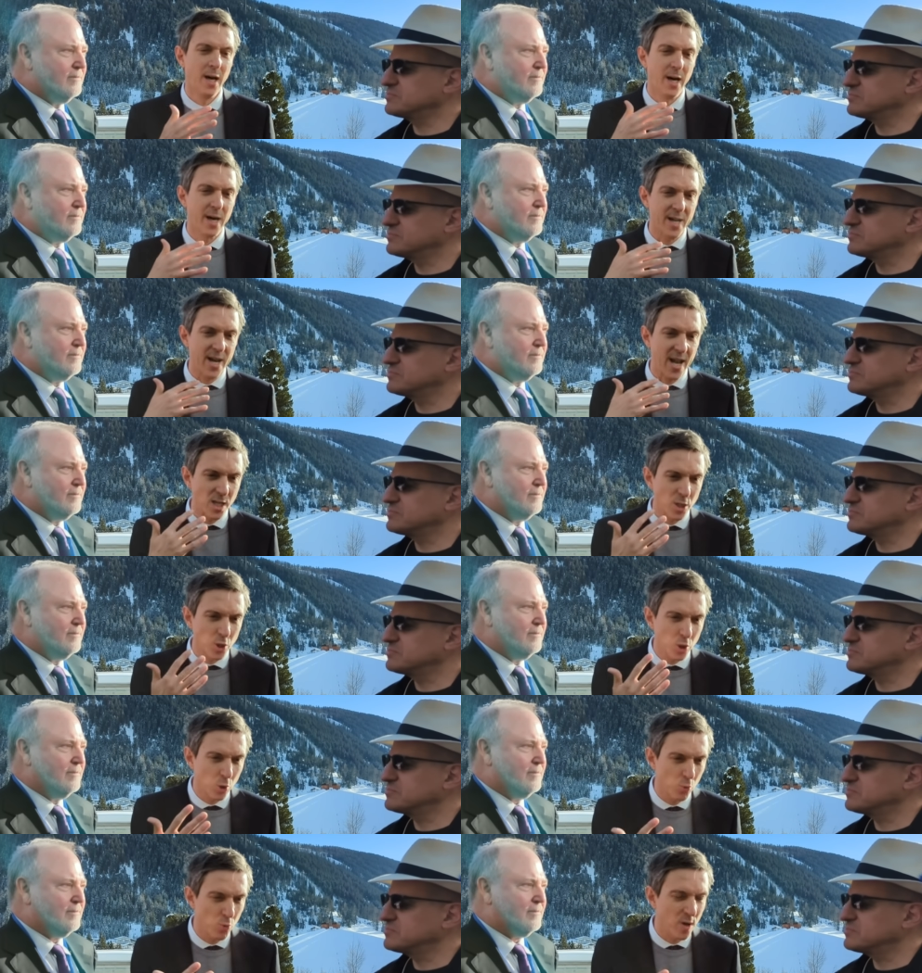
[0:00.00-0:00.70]

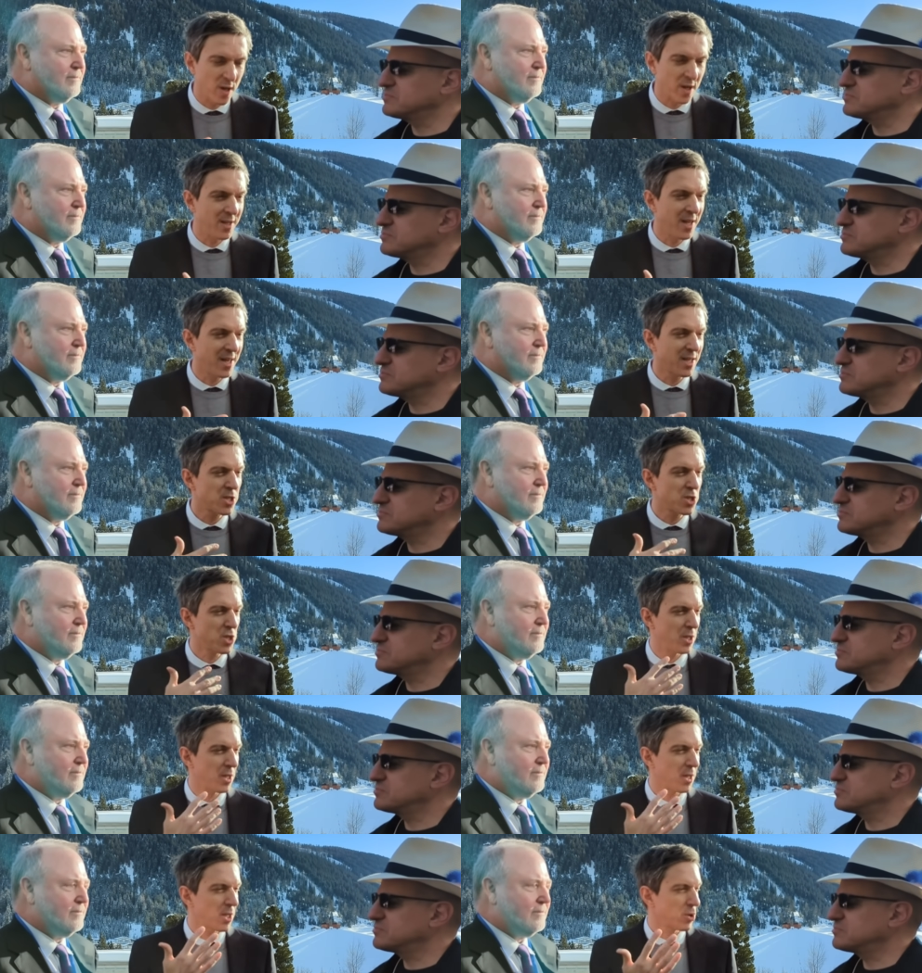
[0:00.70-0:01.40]
Speaker 1: ransomware, next
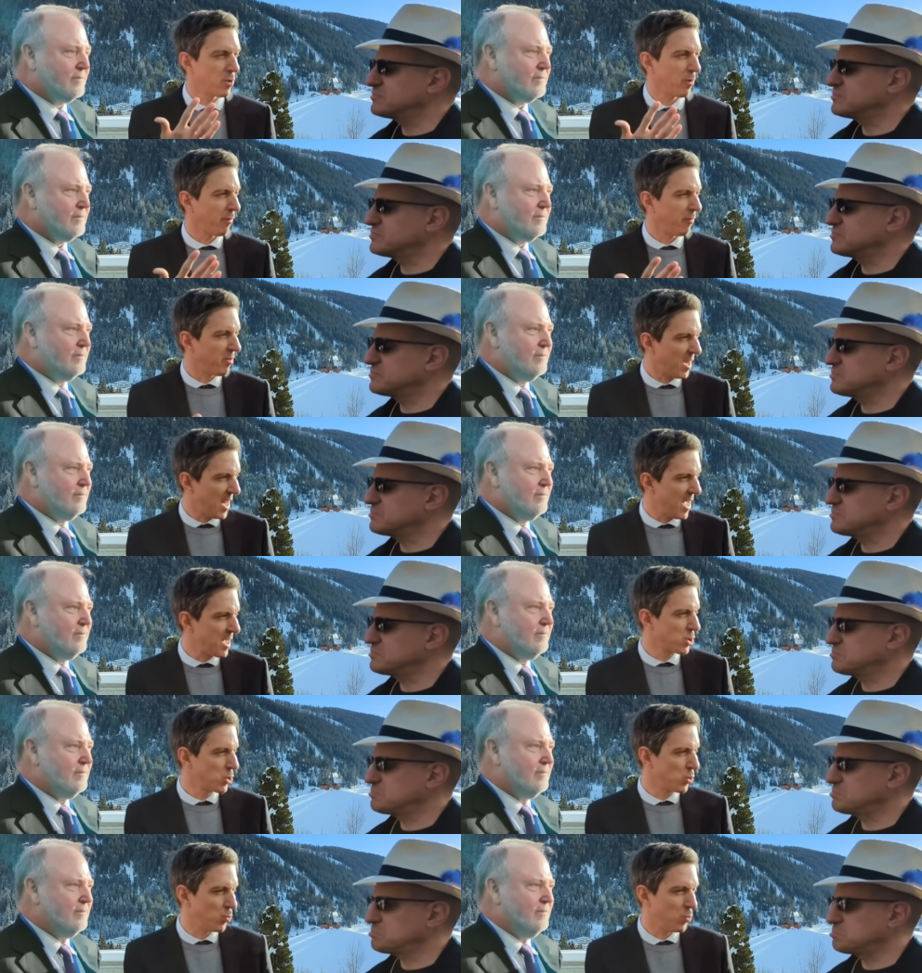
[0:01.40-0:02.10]
generation of
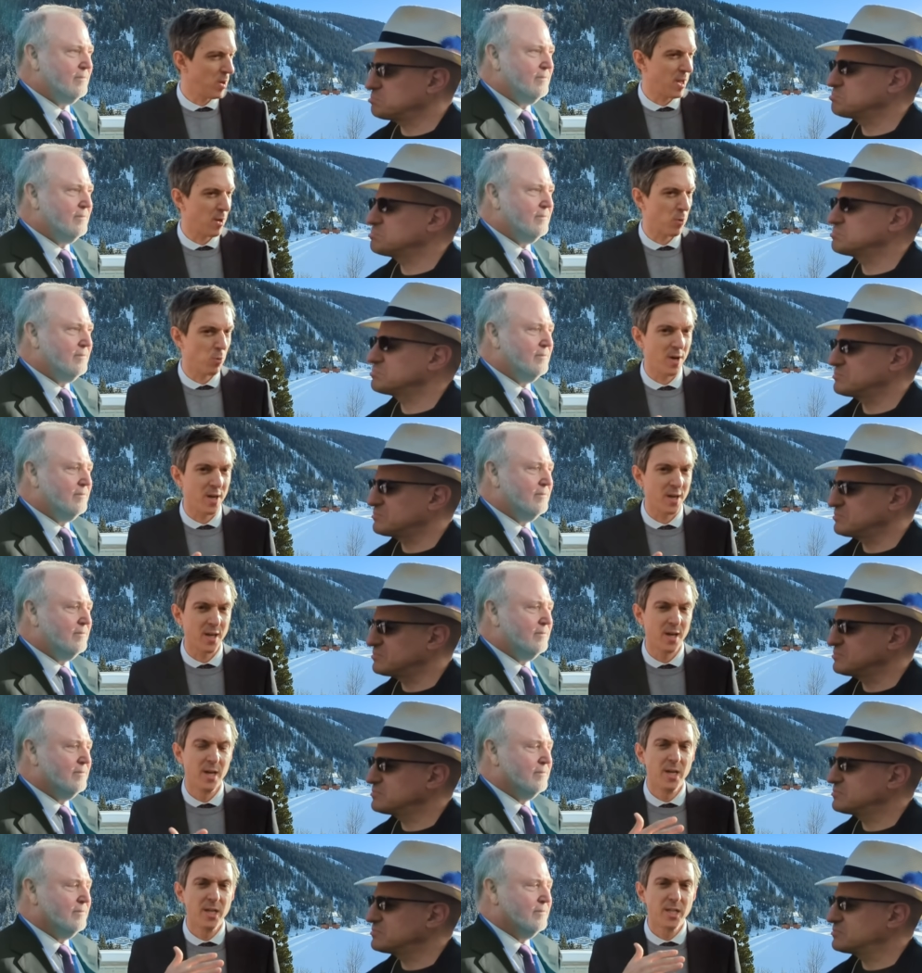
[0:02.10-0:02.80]
ransomware,
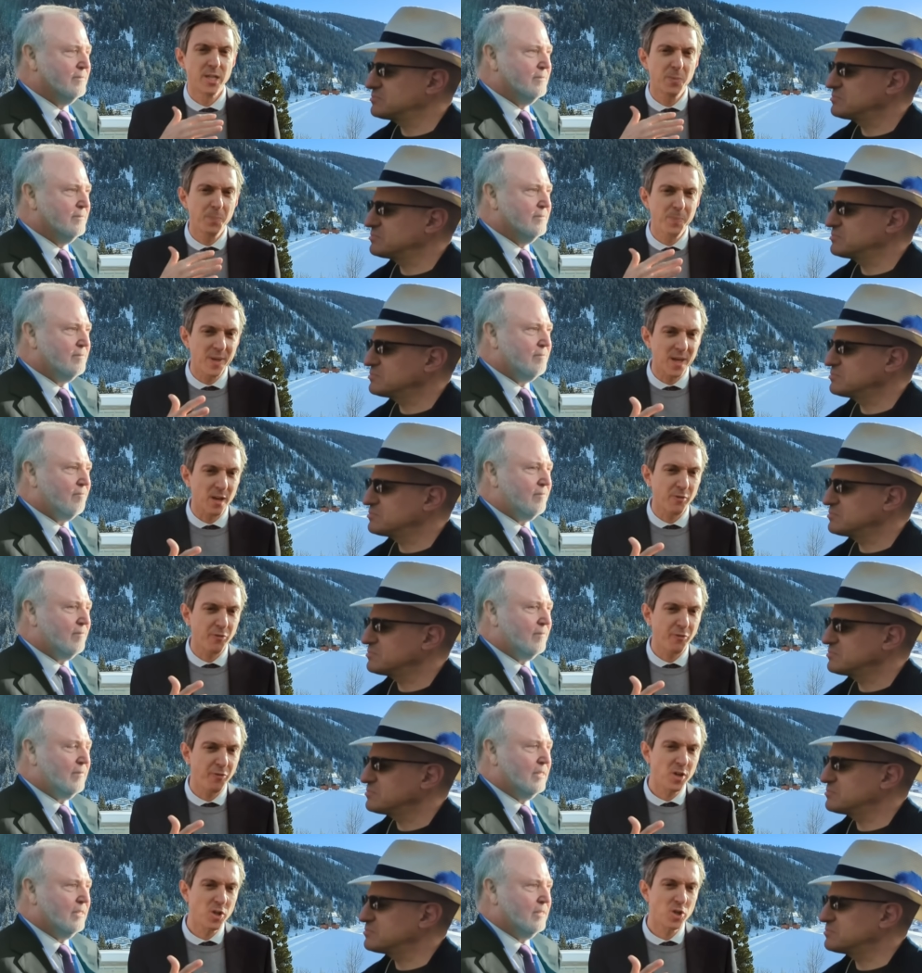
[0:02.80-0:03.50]
where spear
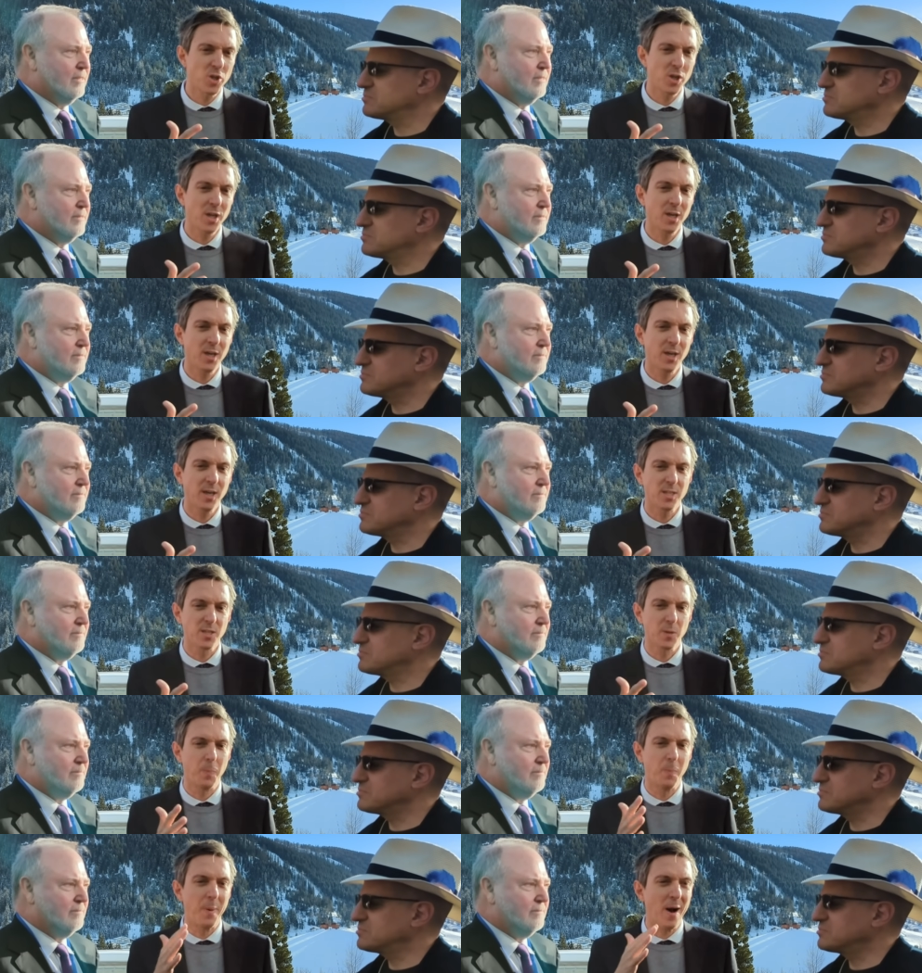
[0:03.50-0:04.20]
phishing
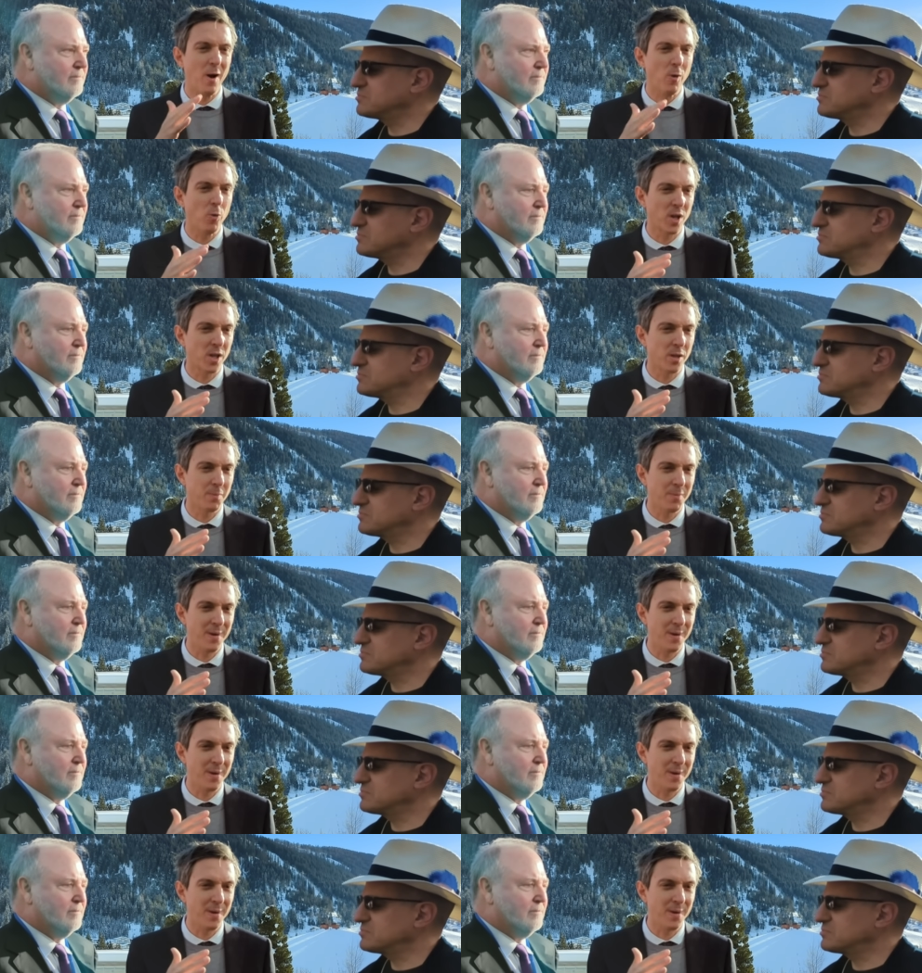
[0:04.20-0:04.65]
is powered